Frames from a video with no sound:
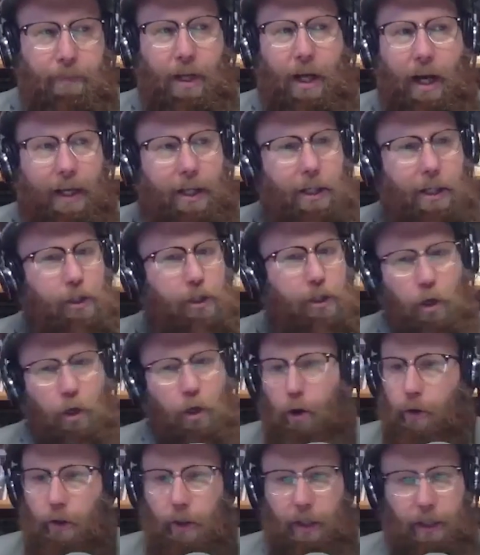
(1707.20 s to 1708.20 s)
I can
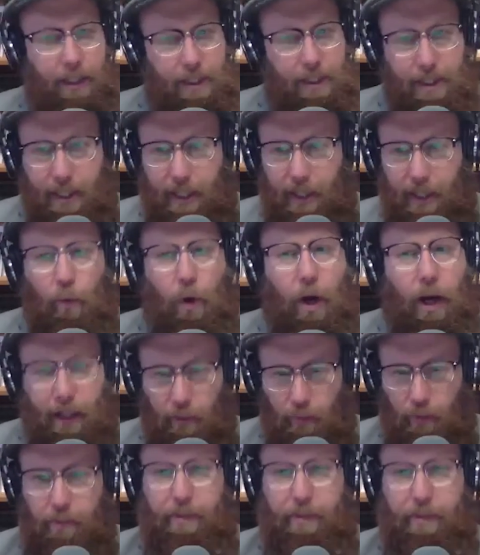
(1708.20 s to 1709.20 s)
totally see why
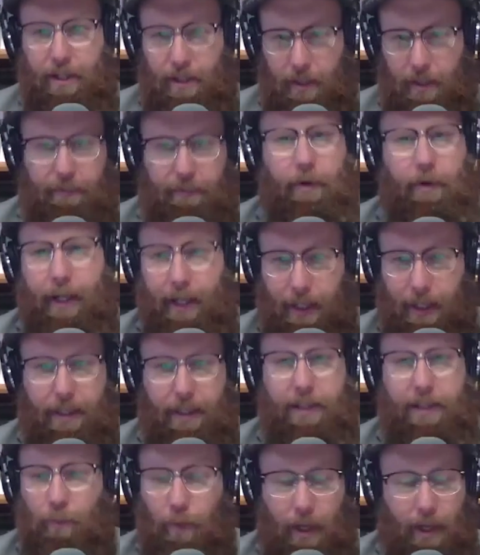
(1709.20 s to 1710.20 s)
you would be suffering in
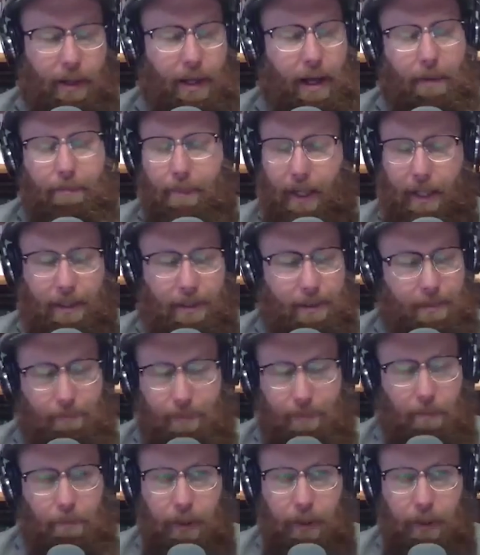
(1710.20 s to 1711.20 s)
this way. That makes
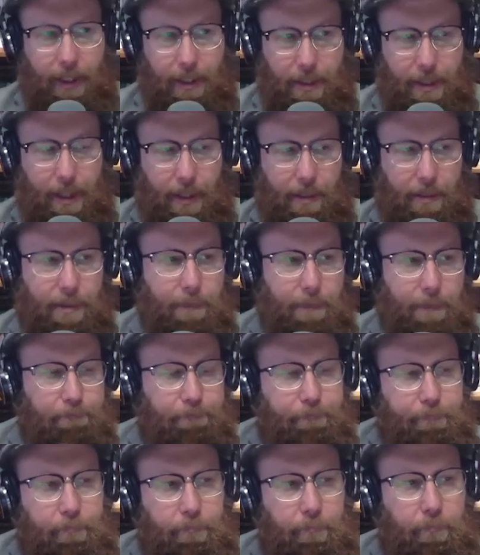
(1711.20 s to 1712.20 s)
complete sense.
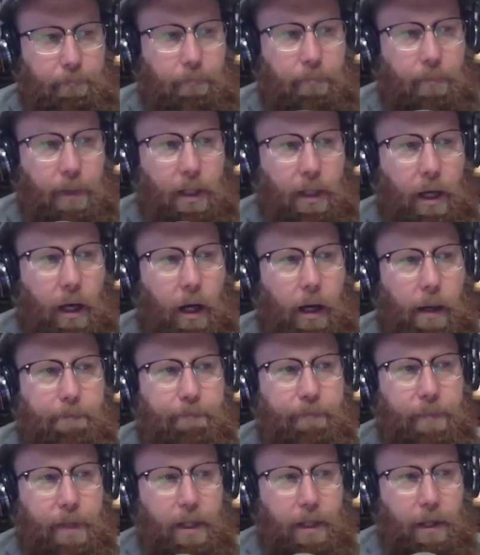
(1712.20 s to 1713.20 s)

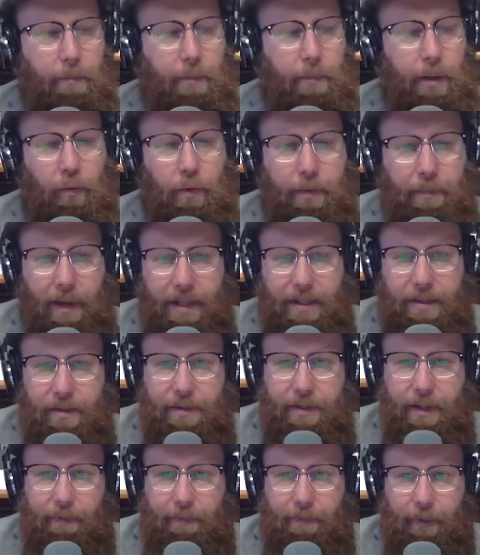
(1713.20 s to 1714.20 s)
Um, but with mental
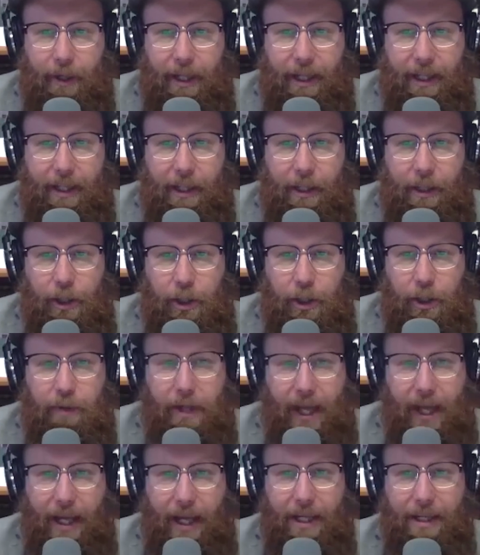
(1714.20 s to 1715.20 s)
suffering, you
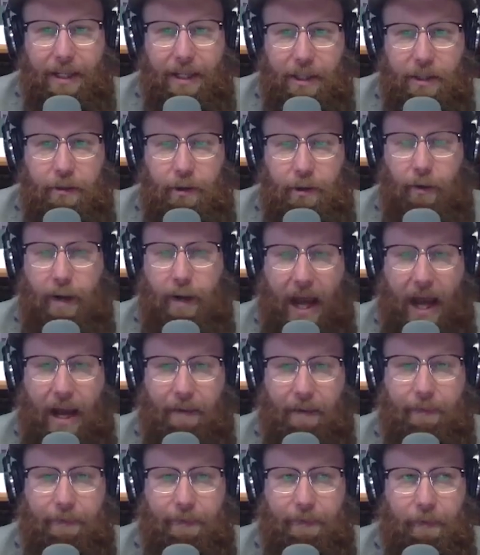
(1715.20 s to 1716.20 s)
don't
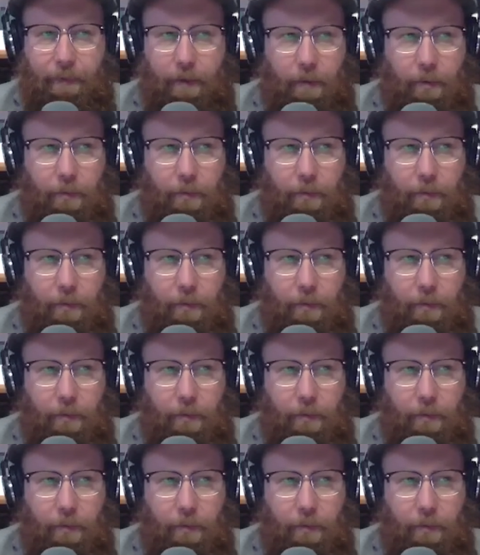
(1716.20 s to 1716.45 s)
have